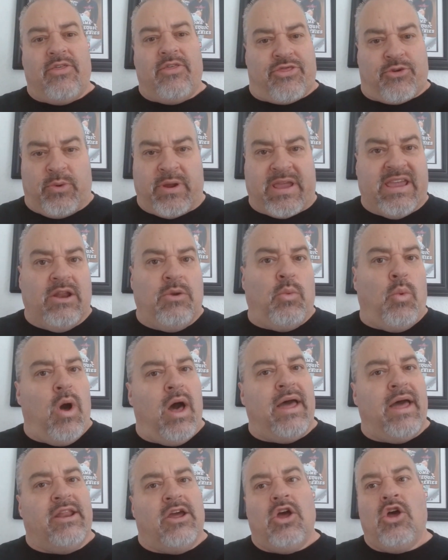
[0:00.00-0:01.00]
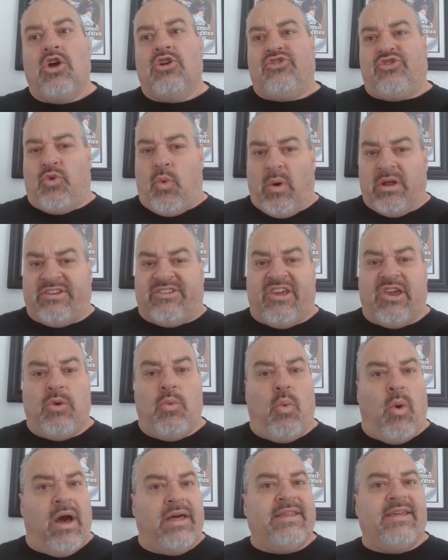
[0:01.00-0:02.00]
3-1,
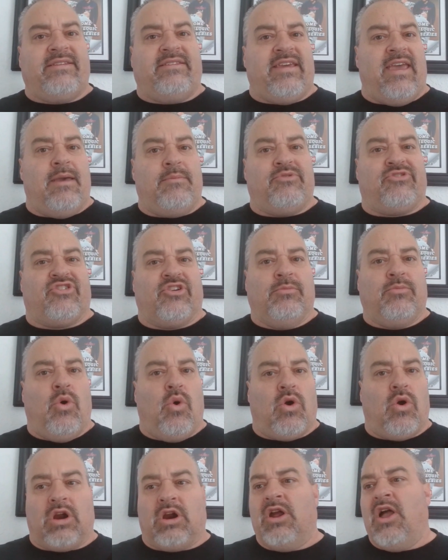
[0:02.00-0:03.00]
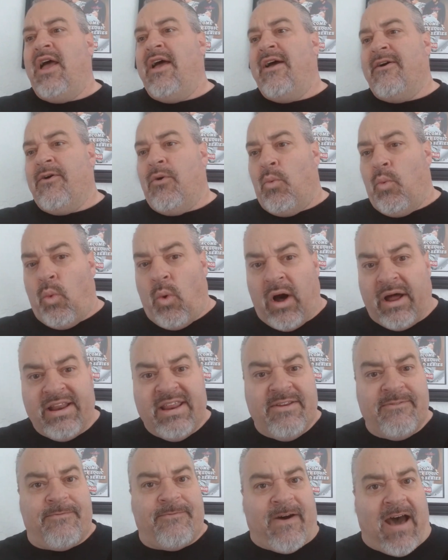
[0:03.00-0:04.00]
21 attempts or more,
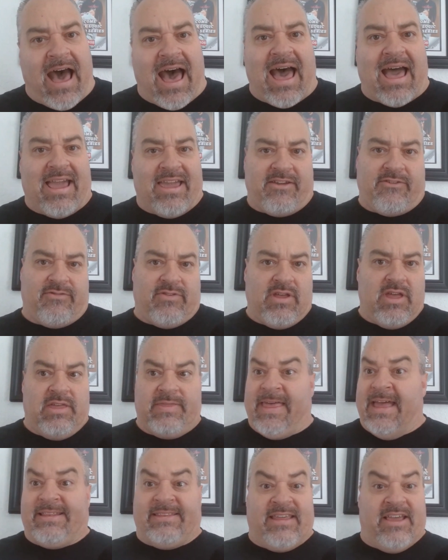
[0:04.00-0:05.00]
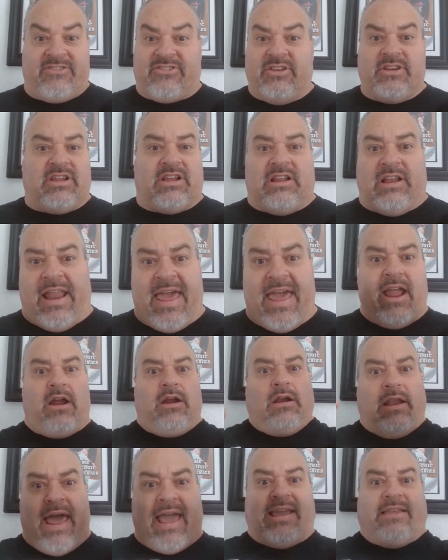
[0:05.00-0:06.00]
1-5. That doesn't
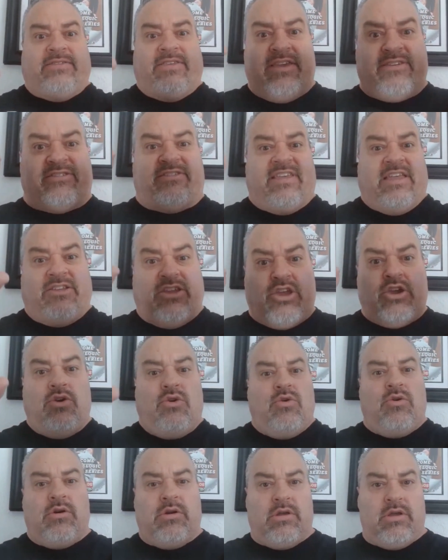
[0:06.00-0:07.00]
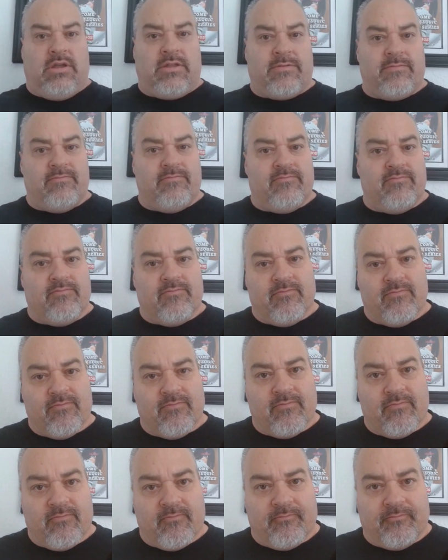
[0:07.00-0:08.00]
glare like this at you.
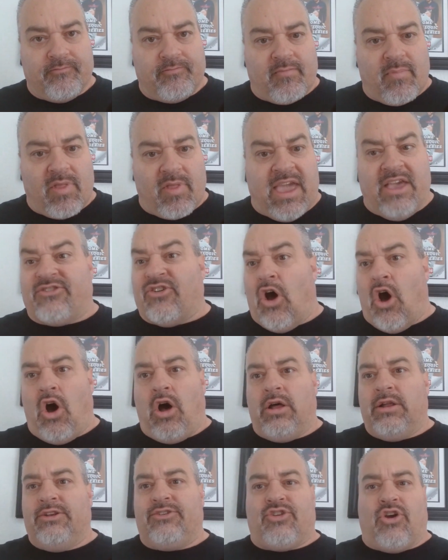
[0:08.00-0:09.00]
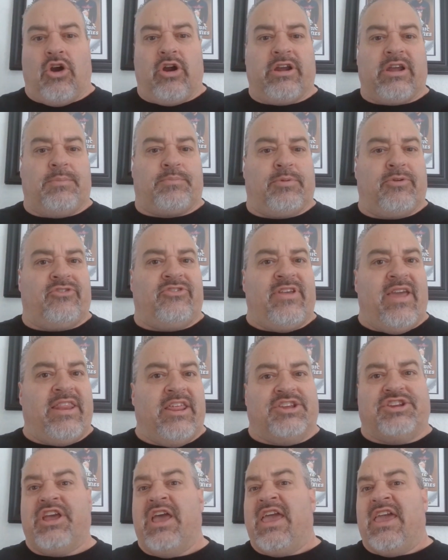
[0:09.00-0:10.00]
His on-target
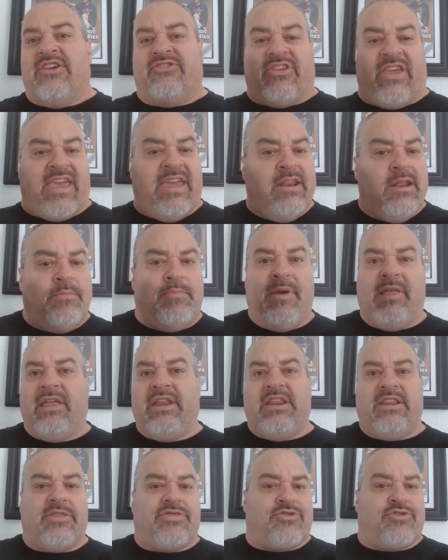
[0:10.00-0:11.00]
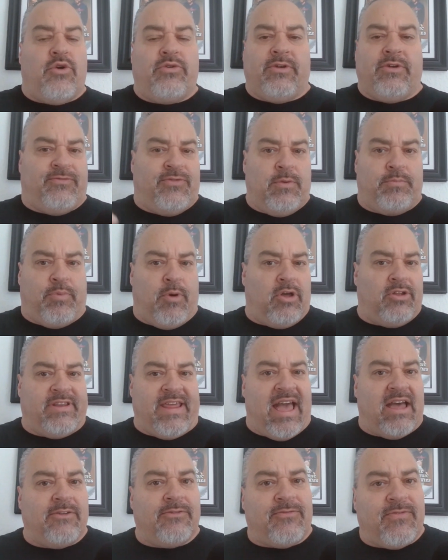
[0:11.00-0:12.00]
percentage, his inability to throw the football
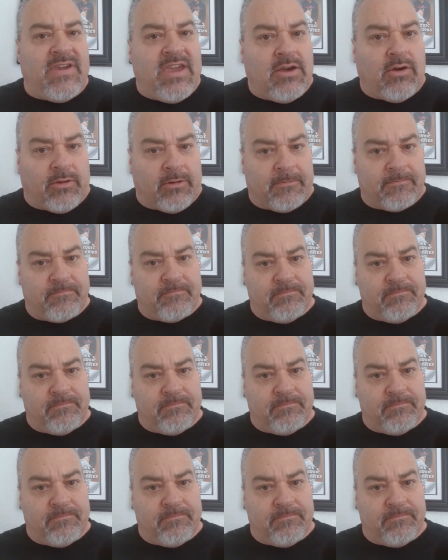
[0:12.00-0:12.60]
downfield.